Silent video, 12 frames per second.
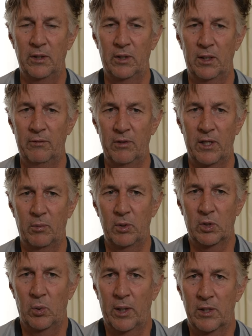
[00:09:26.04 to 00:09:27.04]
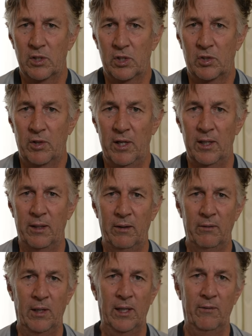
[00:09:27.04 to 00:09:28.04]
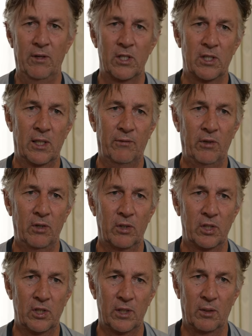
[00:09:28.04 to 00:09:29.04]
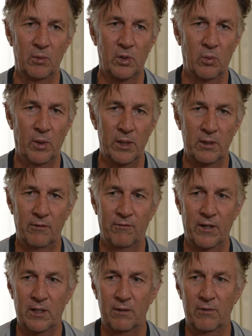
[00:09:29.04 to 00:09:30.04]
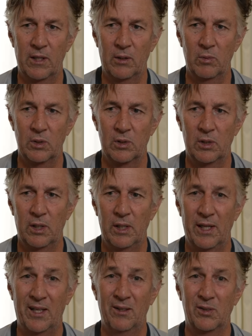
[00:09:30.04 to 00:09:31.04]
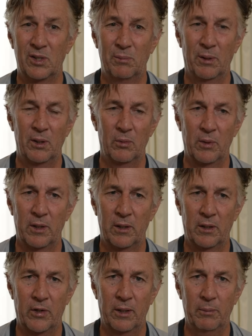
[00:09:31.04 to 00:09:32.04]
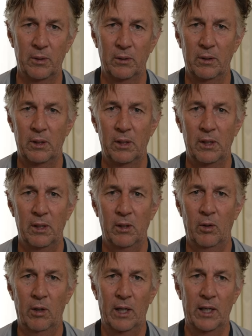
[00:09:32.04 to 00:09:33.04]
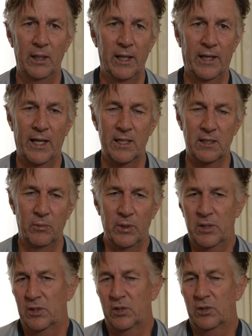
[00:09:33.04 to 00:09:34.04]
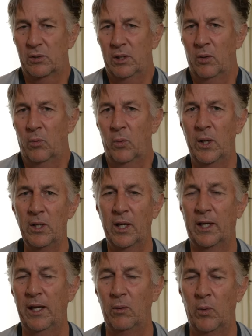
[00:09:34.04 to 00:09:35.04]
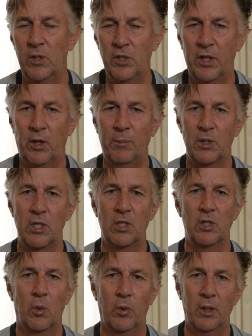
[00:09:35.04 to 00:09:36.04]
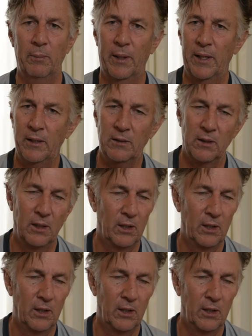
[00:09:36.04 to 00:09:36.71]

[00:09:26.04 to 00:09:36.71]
delivery that we saw against Australia, even in South African conditions, that was quite effective. I think it was Ingles he bowled with an incredible leg cutter, which is, you know, once you get opposition talking about it,